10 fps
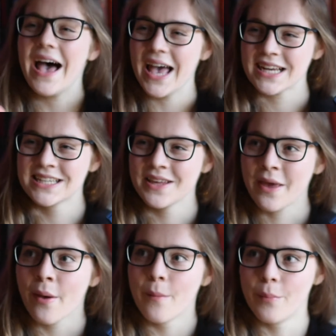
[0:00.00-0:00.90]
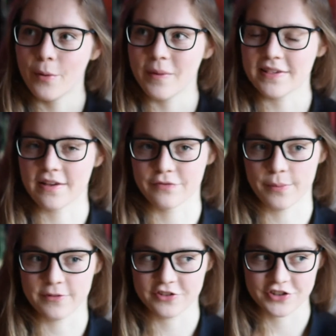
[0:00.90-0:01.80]
I actually bought myself
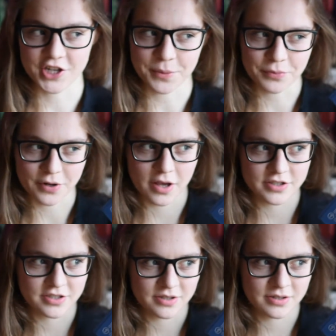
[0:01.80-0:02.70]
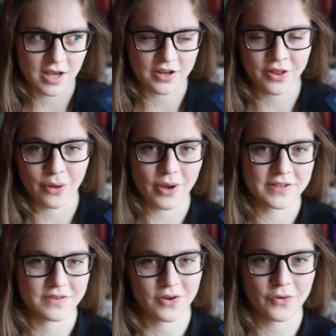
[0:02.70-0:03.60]
the cheap version, and then I
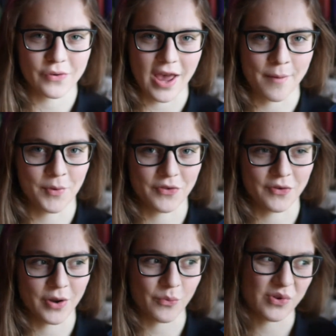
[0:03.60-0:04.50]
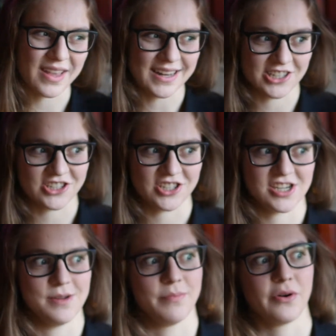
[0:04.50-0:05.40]
saw it on Amazon. It was like
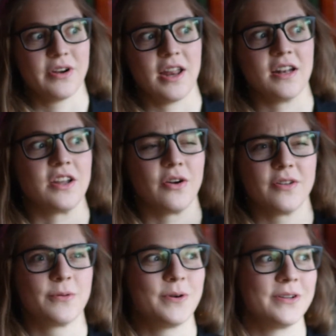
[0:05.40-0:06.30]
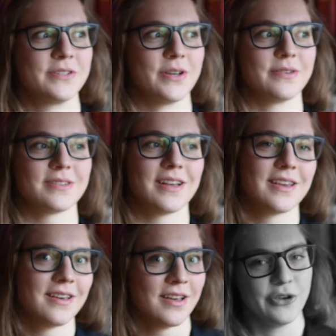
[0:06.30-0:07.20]
cheaper than the other one, so I was like,
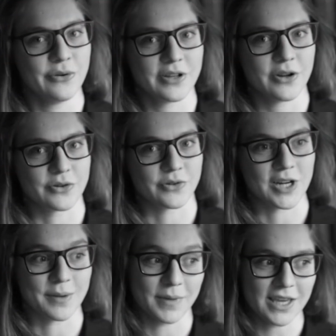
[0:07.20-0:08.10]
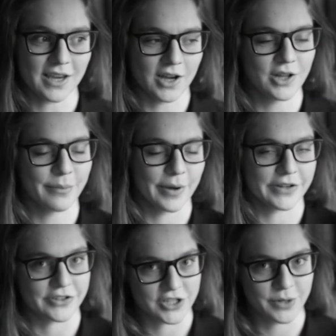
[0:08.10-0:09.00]
you cannot trick me, I'll buy
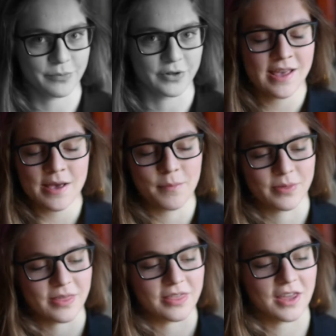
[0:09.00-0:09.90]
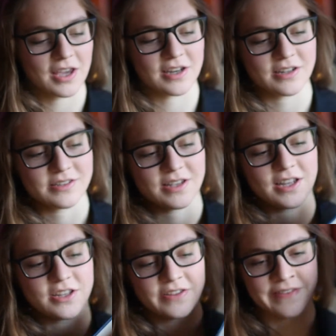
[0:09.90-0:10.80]
the cheap one. But the thing is,
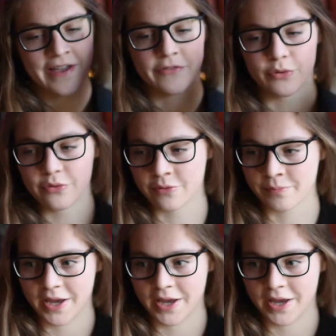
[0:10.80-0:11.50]
it doesn't have golden